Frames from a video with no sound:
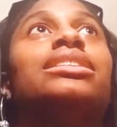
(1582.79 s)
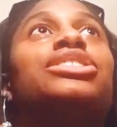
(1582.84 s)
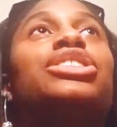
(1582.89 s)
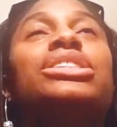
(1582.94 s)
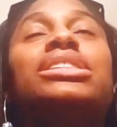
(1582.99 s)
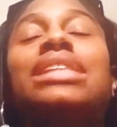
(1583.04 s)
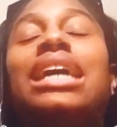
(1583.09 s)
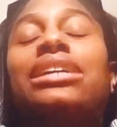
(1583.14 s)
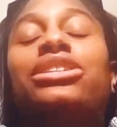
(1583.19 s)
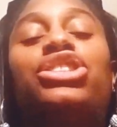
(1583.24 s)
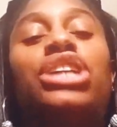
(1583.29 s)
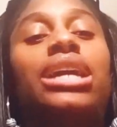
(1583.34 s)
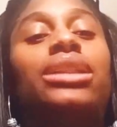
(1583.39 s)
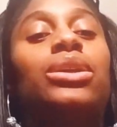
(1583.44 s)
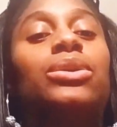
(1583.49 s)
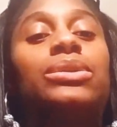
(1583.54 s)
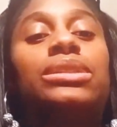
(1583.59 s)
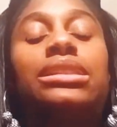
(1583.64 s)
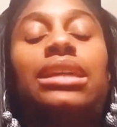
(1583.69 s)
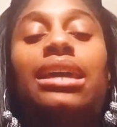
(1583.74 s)
Just like
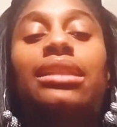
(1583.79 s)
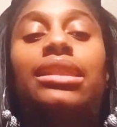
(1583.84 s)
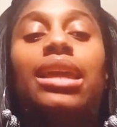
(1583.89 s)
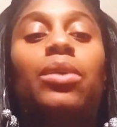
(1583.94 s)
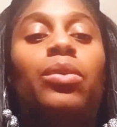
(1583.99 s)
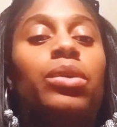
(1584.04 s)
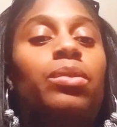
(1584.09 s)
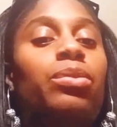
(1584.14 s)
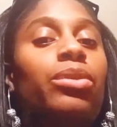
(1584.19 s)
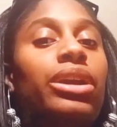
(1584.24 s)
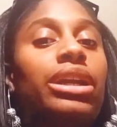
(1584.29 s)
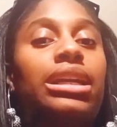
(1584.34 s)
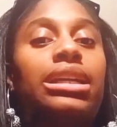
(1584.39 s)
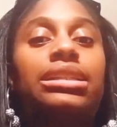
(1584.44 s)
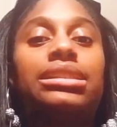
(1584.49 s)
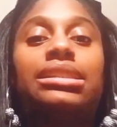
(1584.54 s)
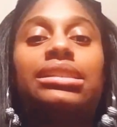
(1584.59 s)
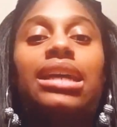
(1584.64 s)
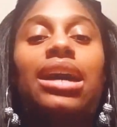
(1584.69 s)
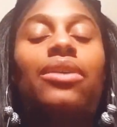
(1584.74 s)
J-Lo said, they were
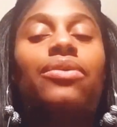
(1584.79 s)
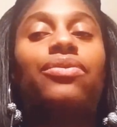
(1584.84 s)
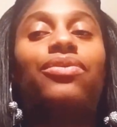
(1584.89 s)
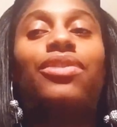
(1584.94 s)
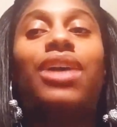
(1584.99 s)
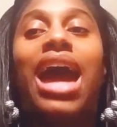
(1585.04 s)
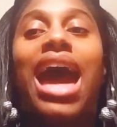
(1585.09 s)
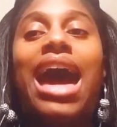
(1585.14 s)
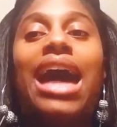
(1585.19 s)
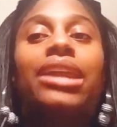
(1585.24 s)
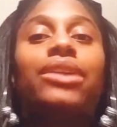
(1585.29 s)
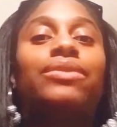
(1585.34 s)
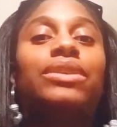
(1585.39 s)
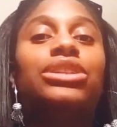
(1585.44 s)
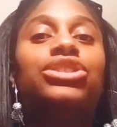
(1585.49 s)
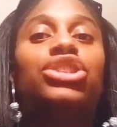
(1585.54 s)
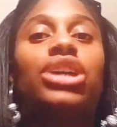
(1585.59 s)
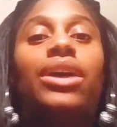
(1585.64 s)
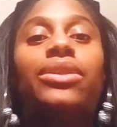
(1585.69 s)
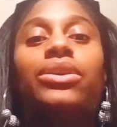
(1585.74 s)
bringing stuff out of
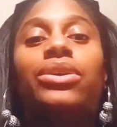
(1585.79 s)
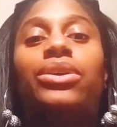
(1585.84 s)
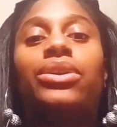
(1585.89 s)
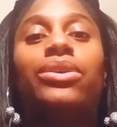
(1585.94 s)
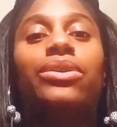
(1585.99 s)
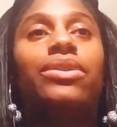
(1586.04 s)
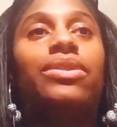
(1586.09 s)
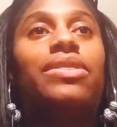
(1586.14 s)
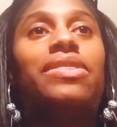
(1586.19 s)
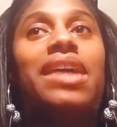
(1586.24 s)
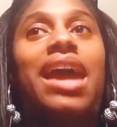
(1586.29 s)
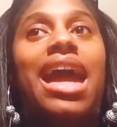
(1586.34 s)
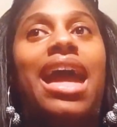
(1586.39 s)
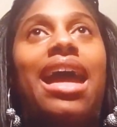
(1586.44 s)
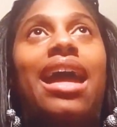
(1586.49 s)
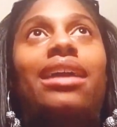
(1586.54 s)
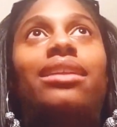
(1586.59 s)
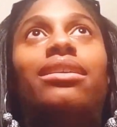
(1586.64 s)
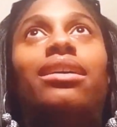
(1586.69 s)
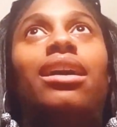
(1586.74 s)
each other
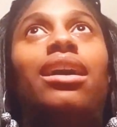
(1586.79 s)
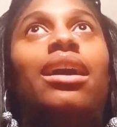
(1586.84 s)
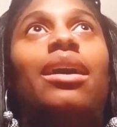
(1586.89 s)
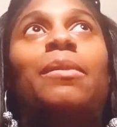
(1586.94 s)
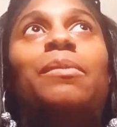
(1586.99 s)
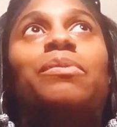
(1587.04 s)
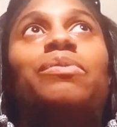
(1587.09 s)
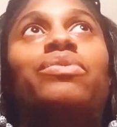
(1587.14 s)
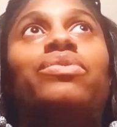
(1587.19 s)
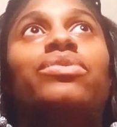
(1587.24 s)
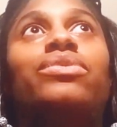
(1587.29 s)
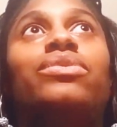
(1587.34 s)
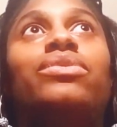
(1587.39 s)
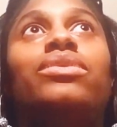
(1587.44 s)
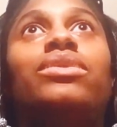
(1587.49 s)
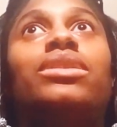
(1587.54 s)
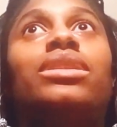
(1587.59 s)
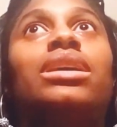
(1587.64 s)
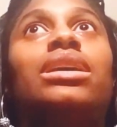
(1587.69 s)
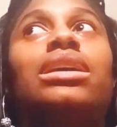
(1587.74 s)
that,
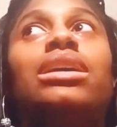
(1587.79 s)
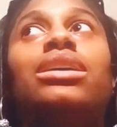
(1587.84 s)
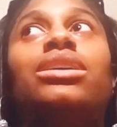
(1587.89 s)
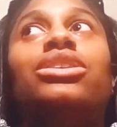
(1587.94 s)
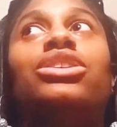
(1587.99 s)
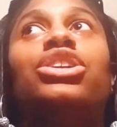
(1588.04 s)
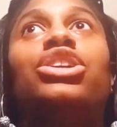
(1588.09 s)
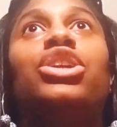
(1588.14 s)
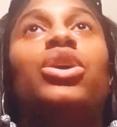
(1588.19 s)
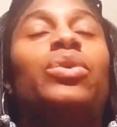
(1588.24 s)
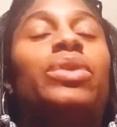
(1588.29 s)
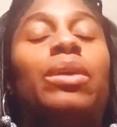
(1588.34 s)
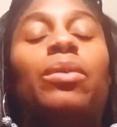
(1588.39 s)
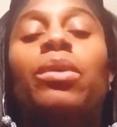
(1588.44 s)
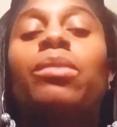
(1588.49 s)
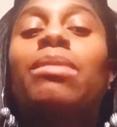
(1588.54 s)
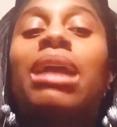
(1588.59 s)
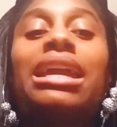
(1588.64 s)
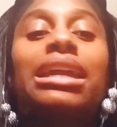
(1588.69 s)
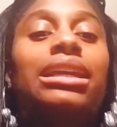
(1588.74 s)
you know, they
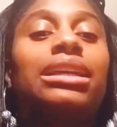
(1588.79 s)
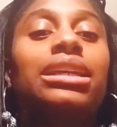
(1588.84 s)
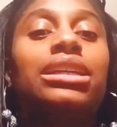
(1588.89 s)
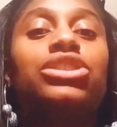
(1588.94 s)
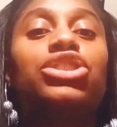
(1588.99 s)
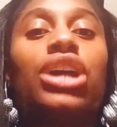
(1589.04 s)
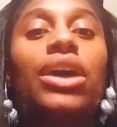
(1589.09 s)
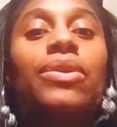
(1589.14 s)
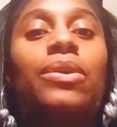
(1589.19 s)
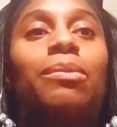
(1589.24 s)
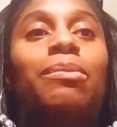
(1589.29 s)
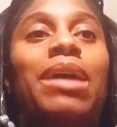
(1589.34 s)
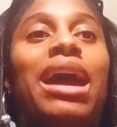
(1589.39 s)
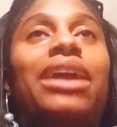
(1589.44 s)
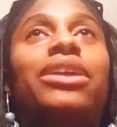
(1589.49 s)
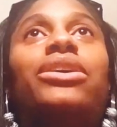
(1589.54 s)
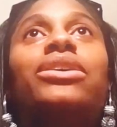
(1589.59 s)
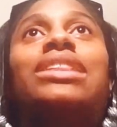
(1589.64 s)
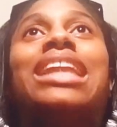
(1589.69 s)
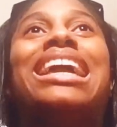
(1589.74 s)
were making each other
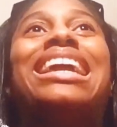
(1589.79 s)
better.